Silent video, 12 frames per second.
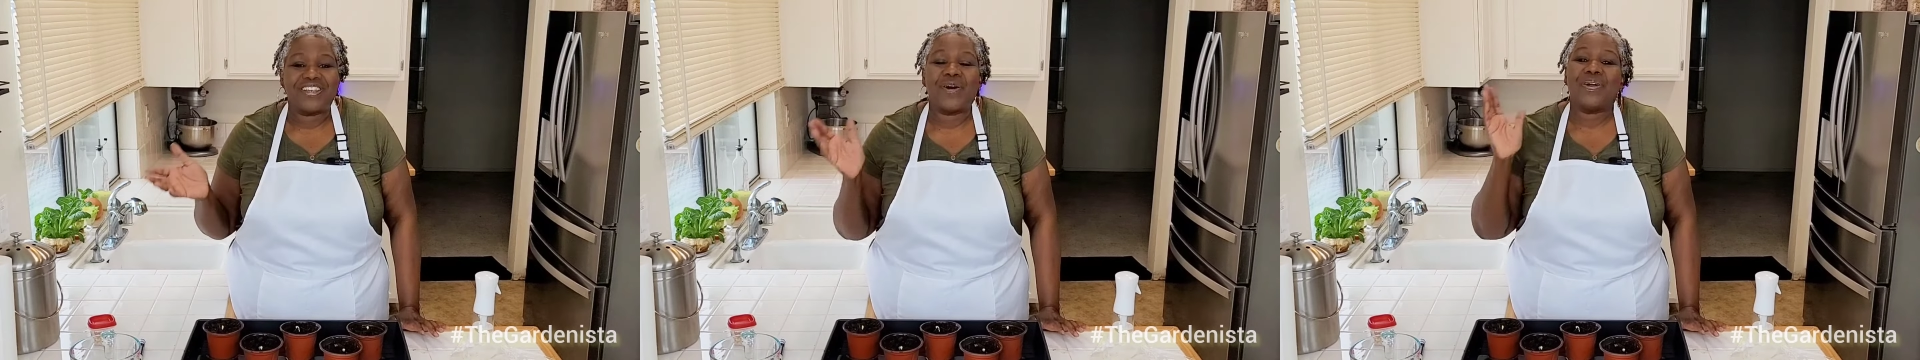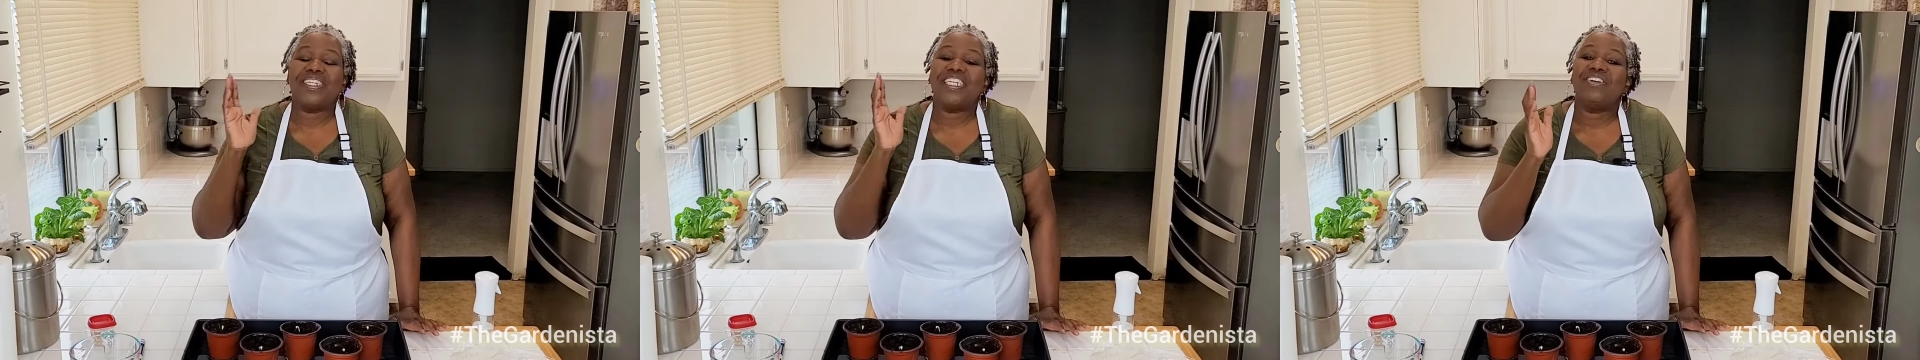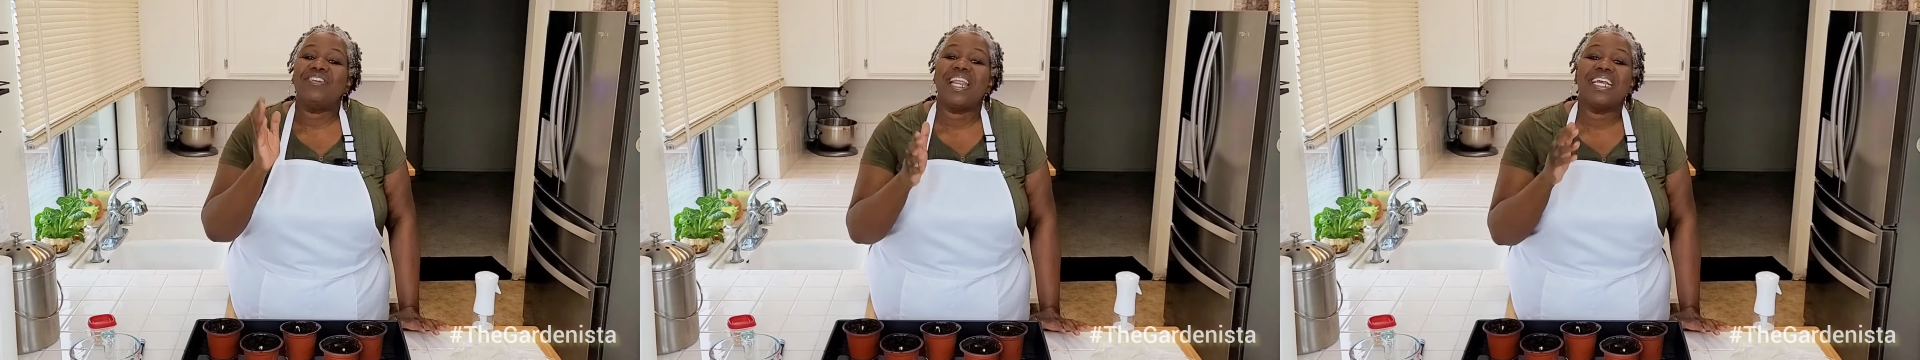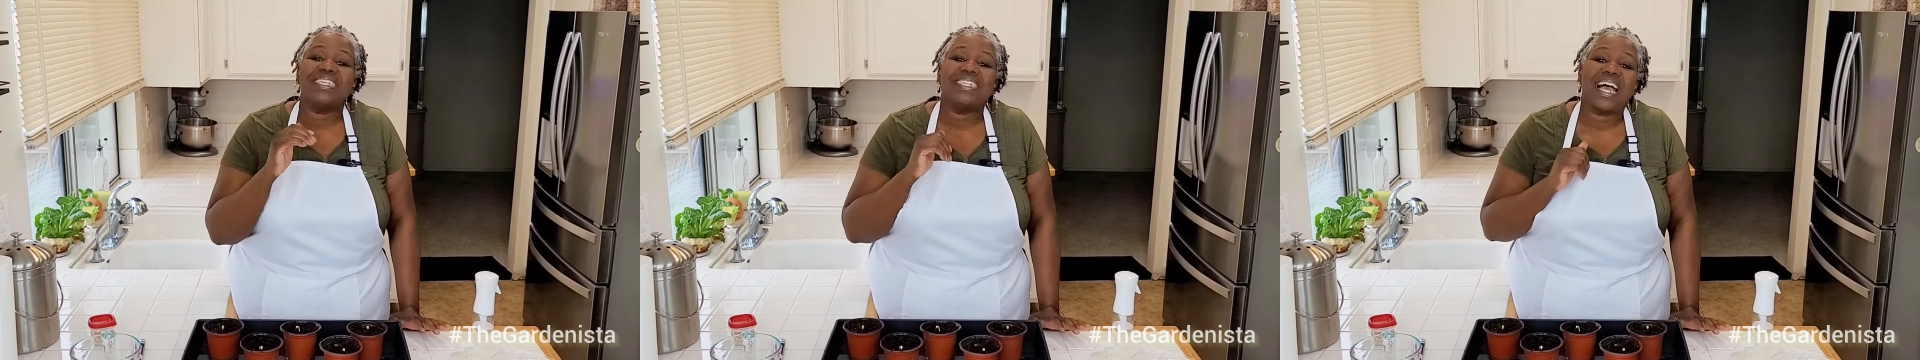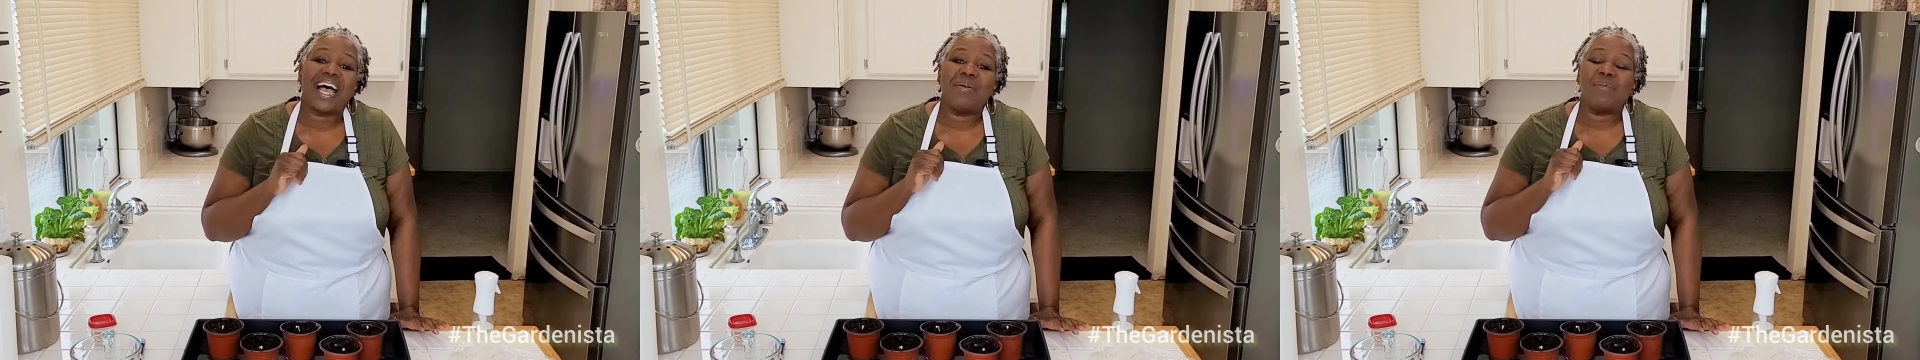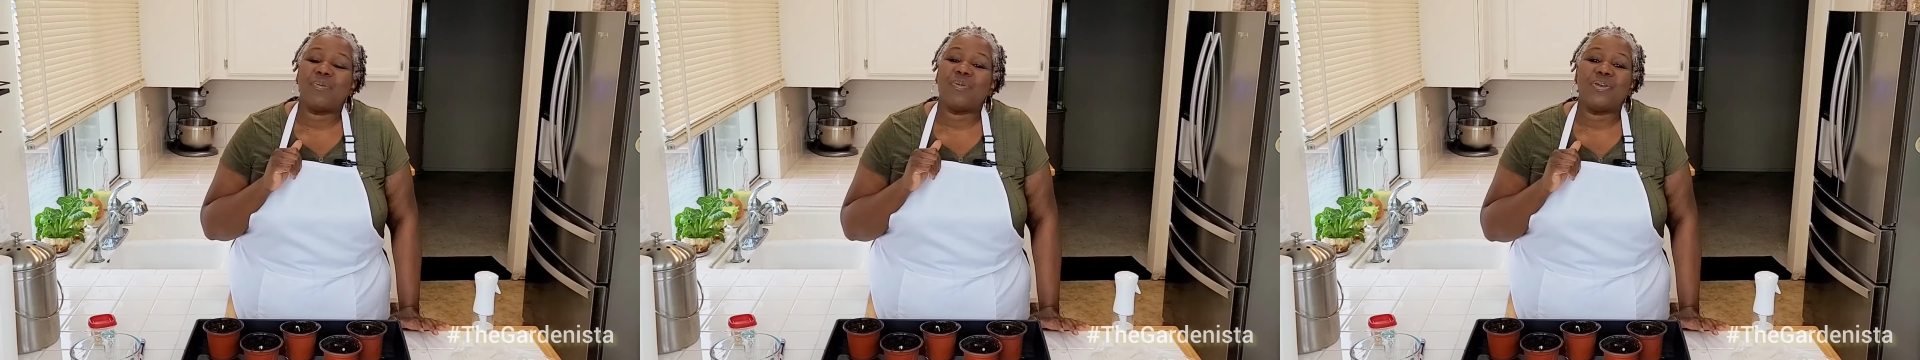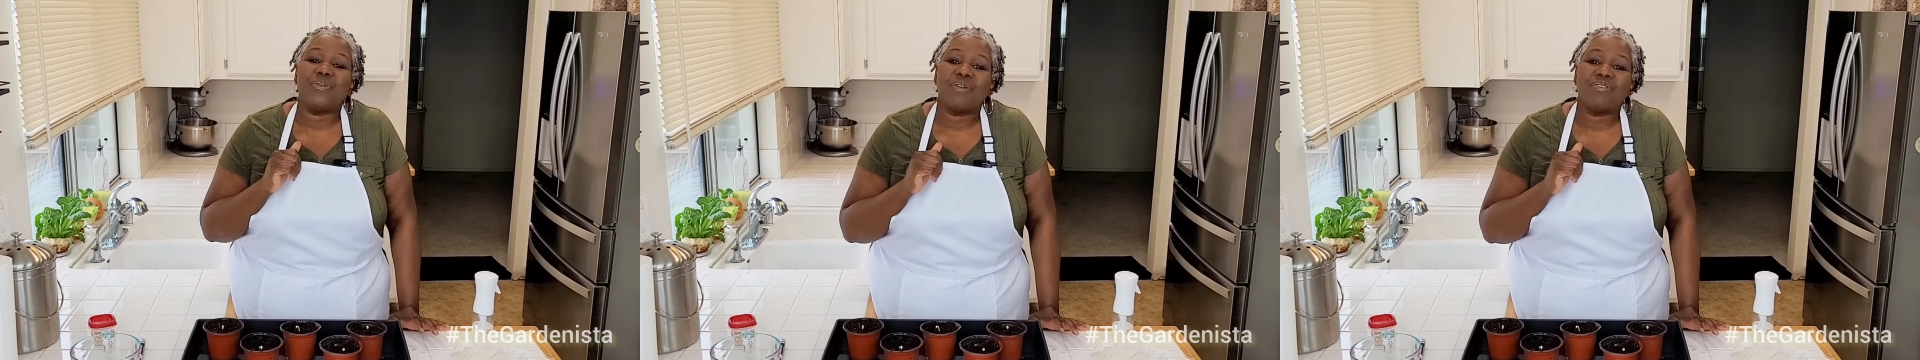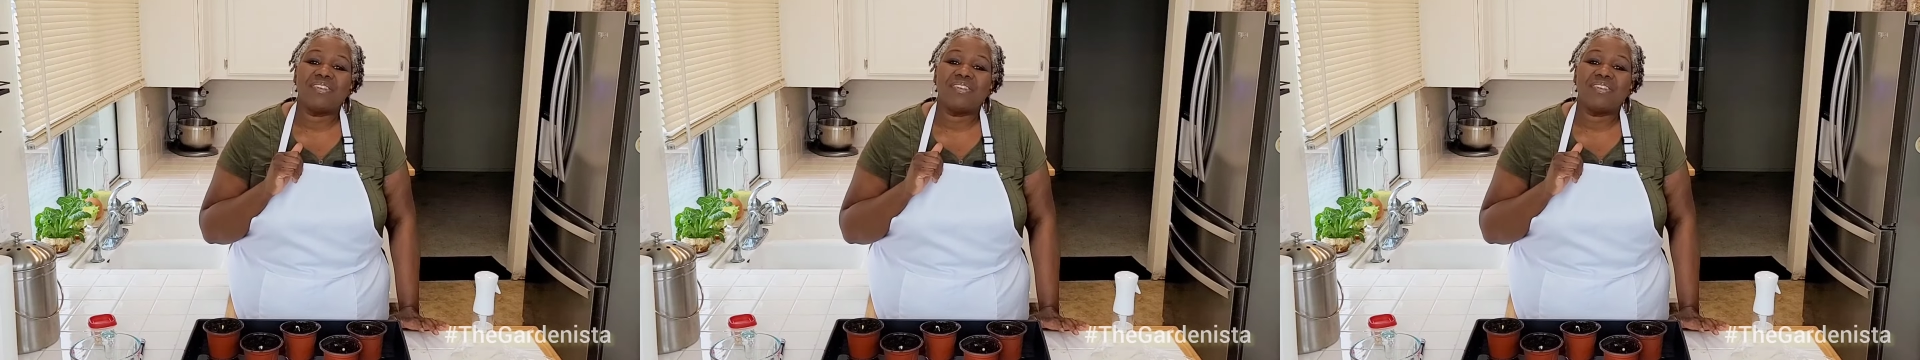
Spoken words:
So until next time, when we grow